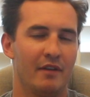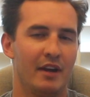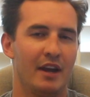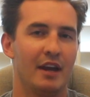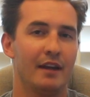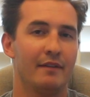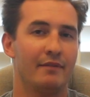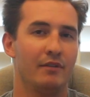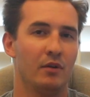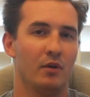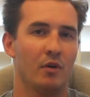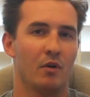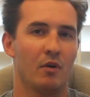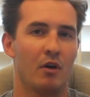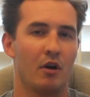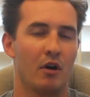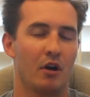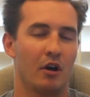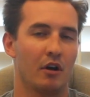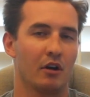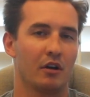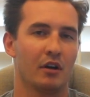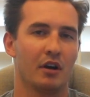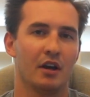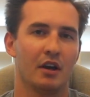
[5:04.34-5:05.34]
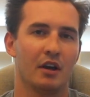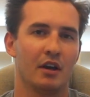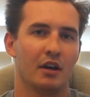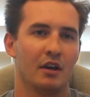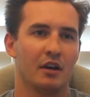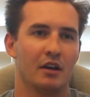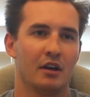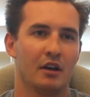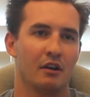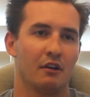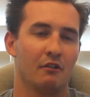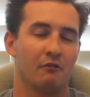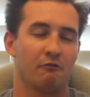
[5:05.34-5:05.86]
it if you are
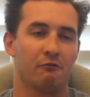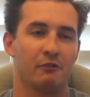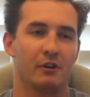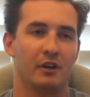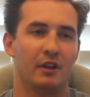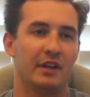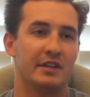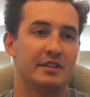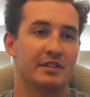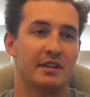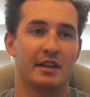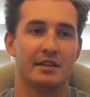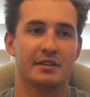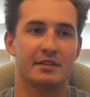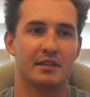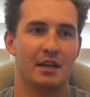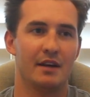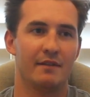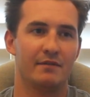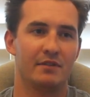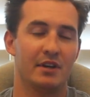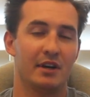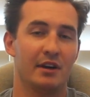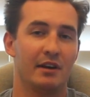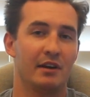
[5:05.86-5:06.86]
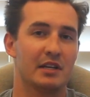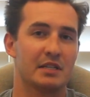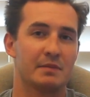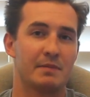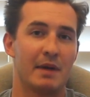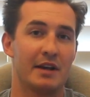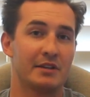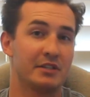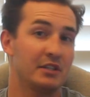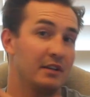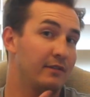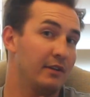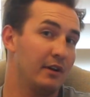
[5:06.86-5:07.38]
really sensitive to
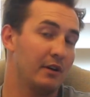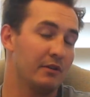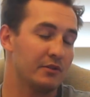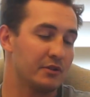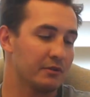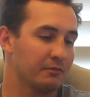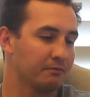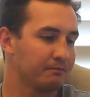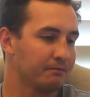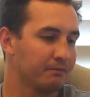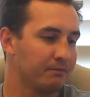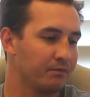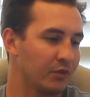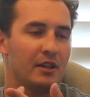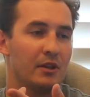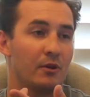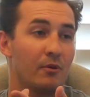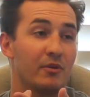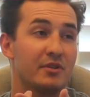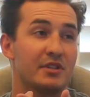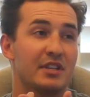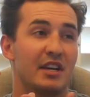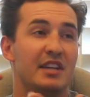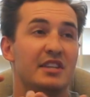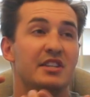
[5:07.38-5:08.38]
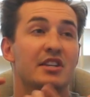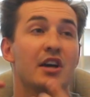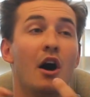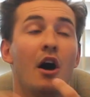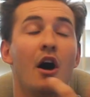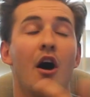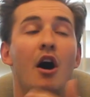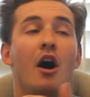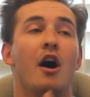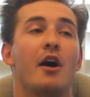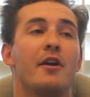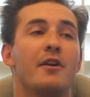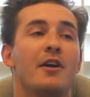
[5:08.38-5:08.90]
spicy foods. There was a
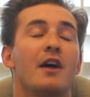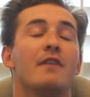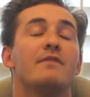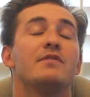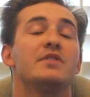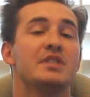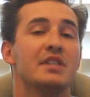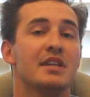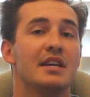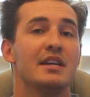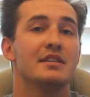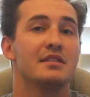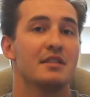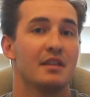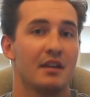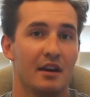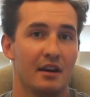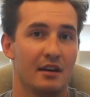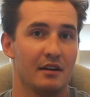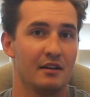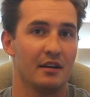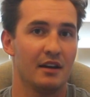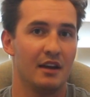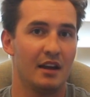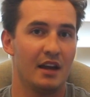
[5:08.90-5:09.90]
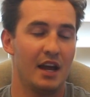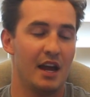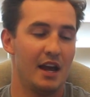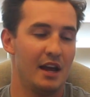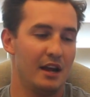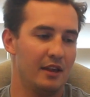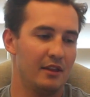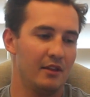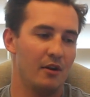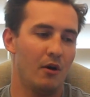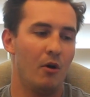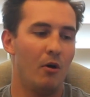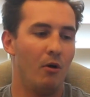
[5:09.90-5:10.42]
ton of seasoning, and
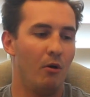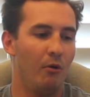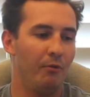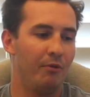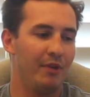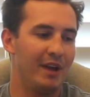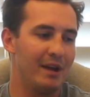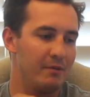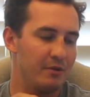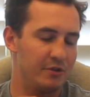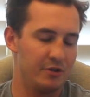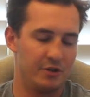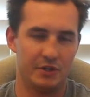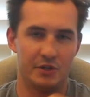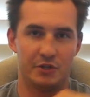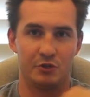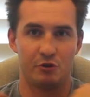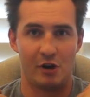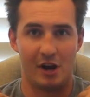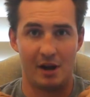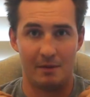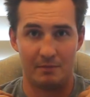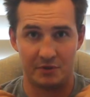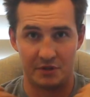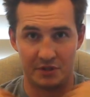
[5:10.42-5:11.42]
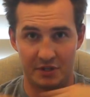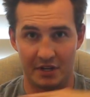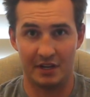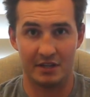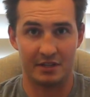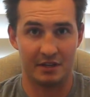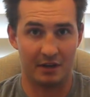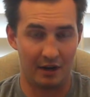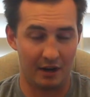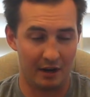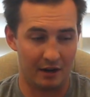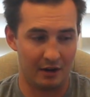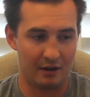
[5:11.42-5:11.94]
the whole thing was just straight up
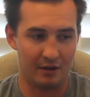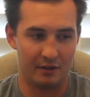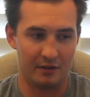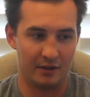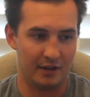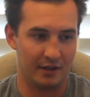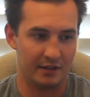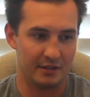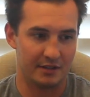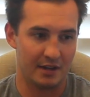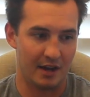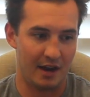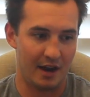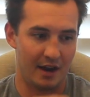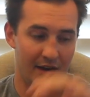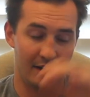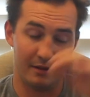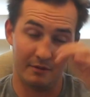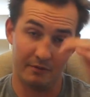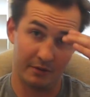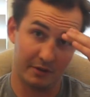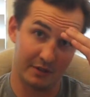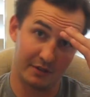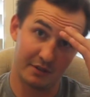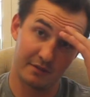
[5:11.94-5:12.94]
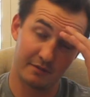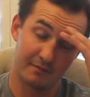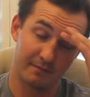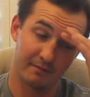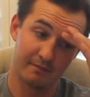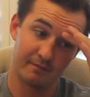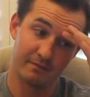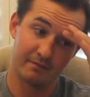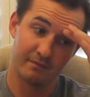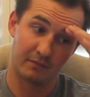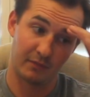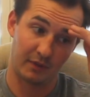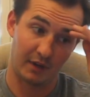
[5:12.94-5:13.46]
seasoning on the inside. It was
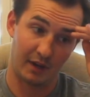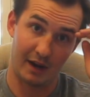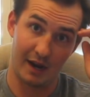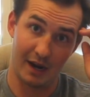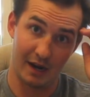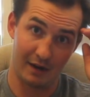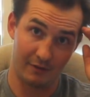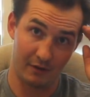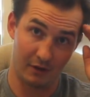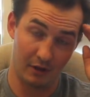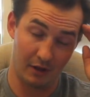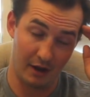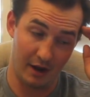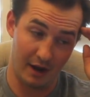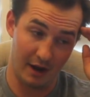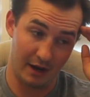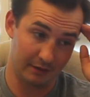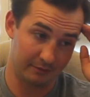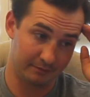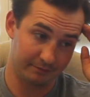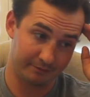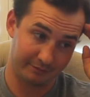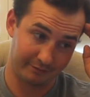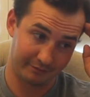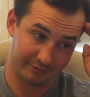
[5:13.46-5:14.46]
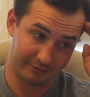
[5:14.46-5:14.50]
kind of a lot.